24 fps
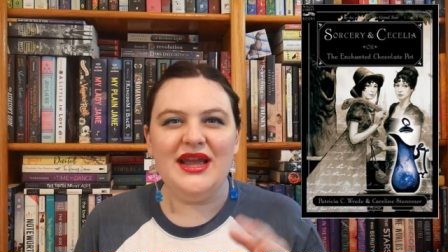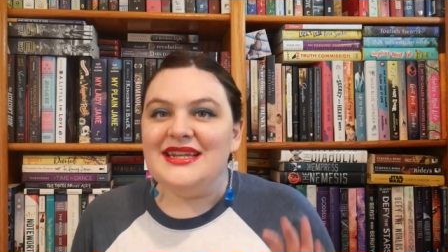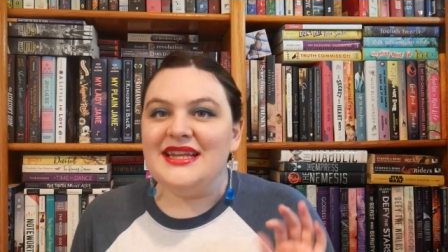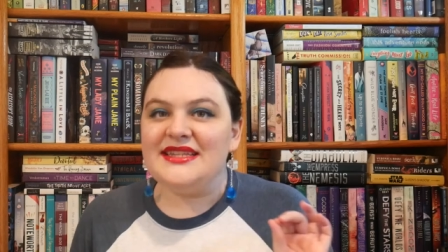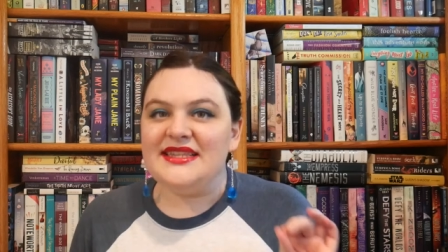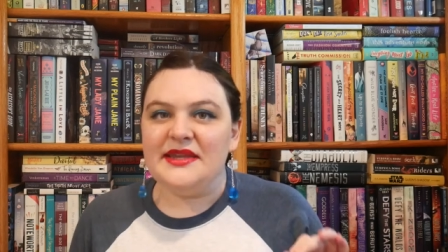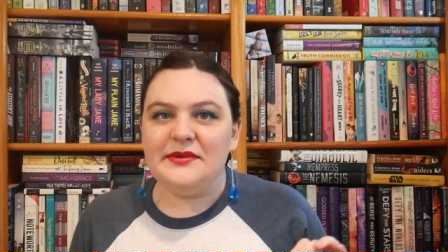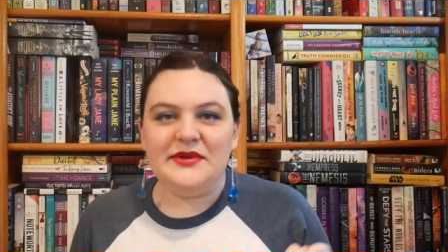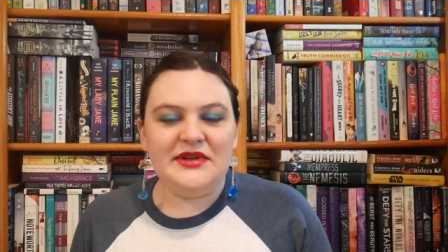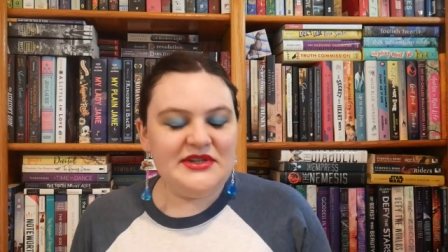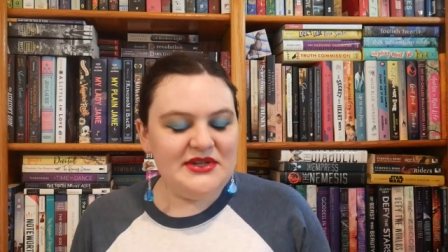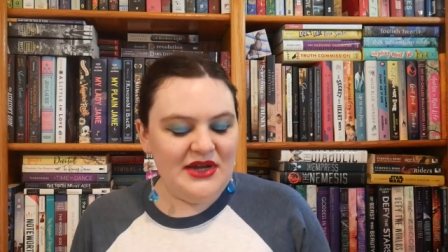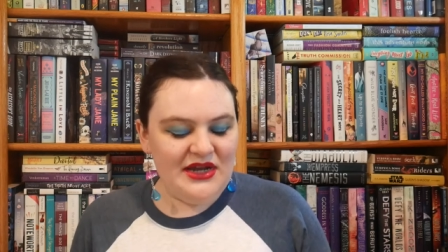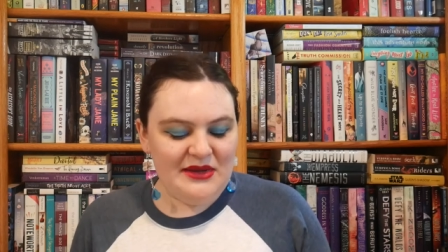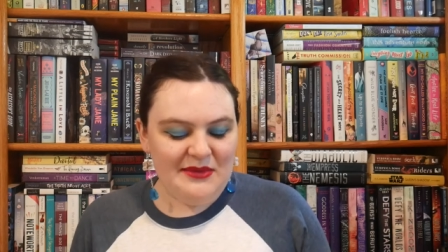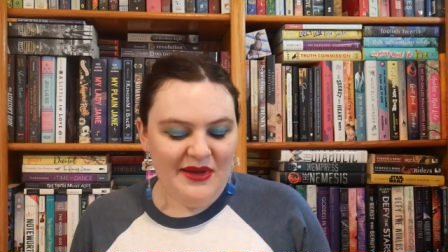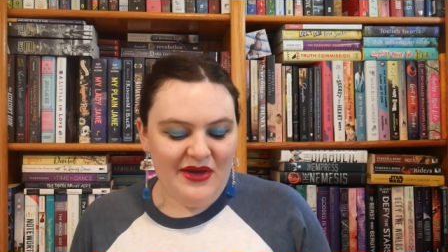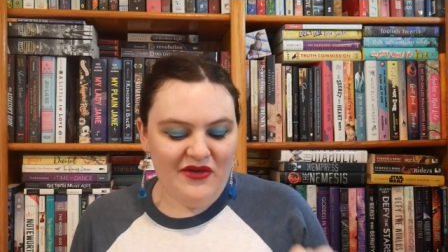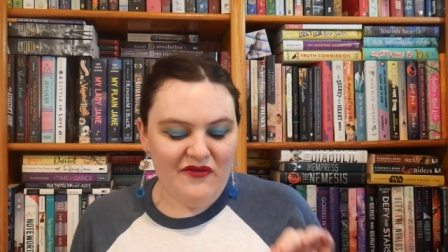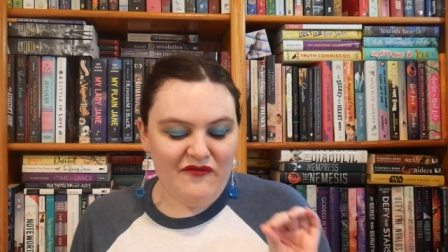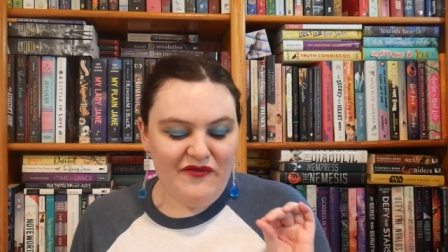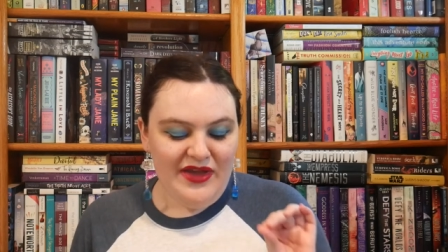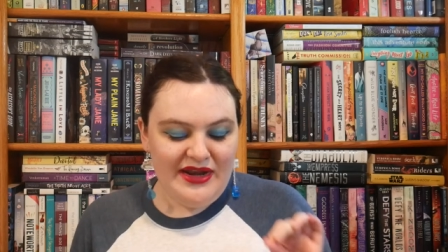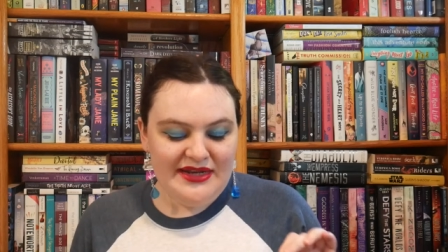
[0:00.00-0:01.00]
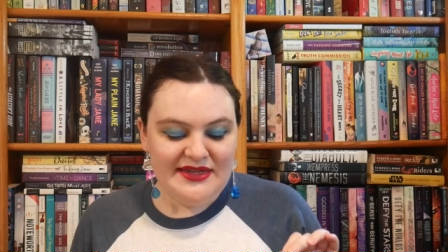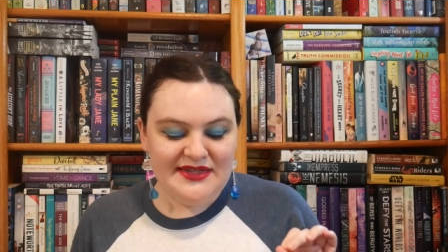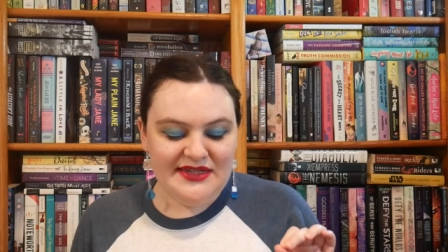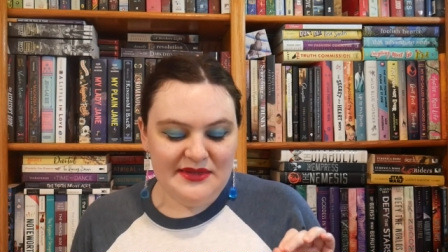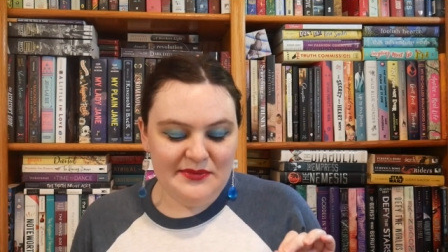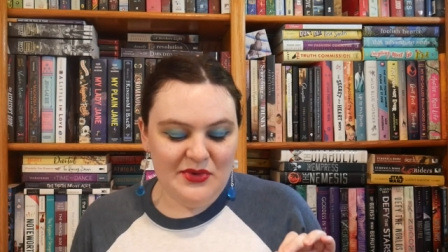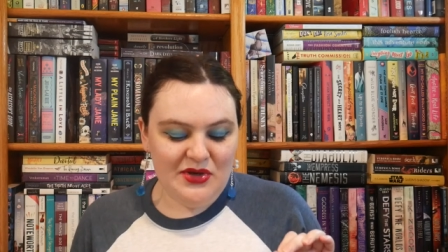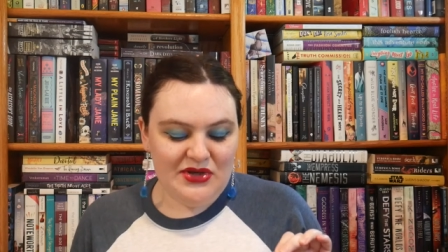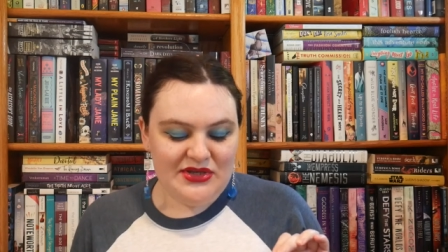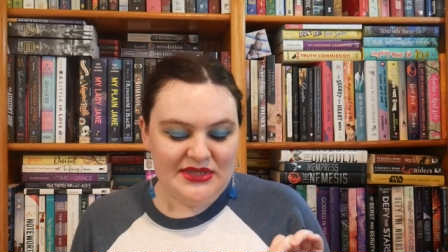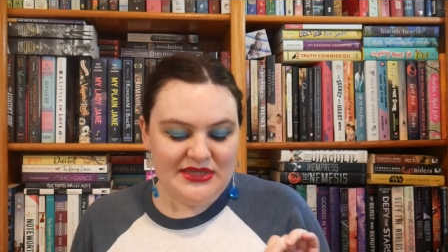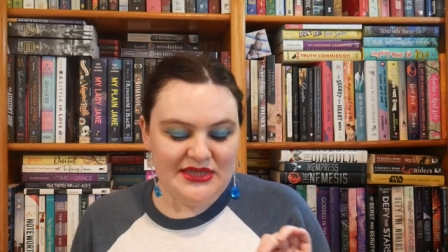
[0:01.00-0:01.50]
Next I want to talk about fantasy
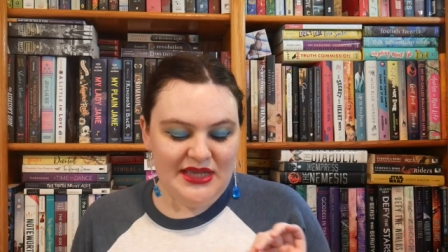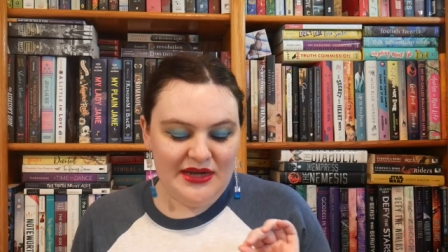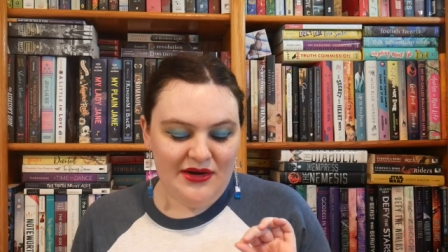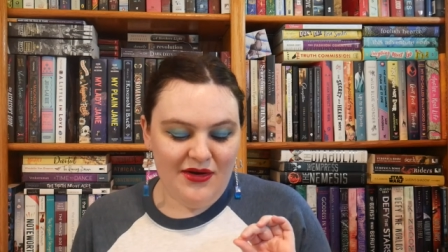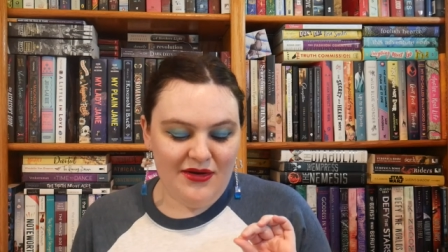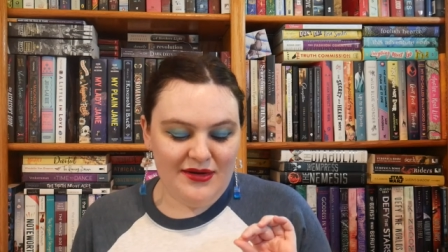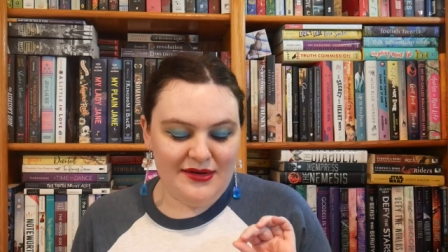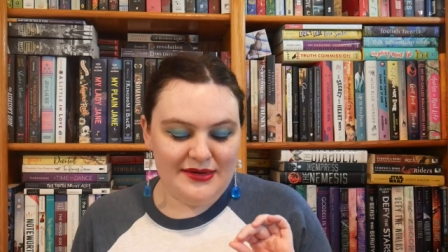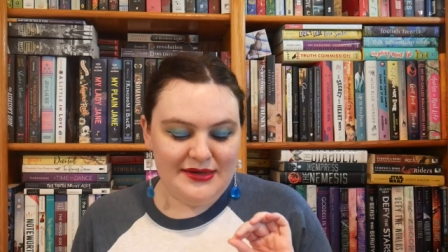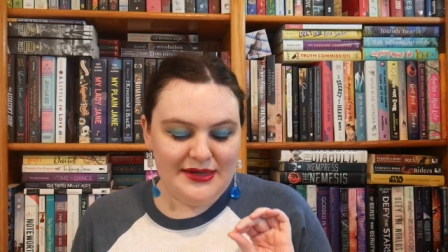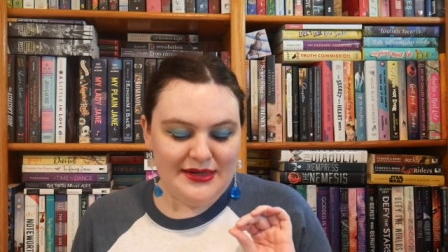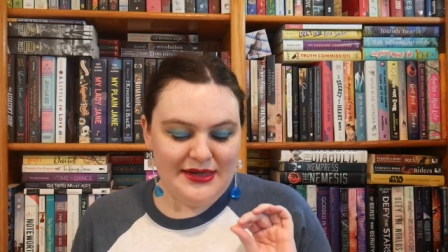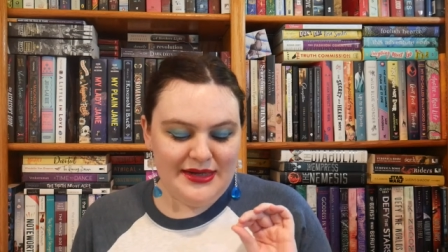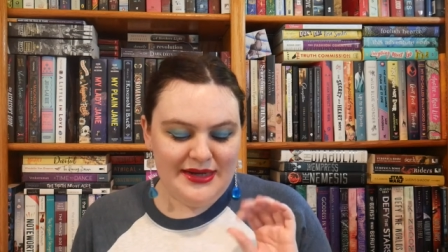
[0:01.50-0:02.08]
books that are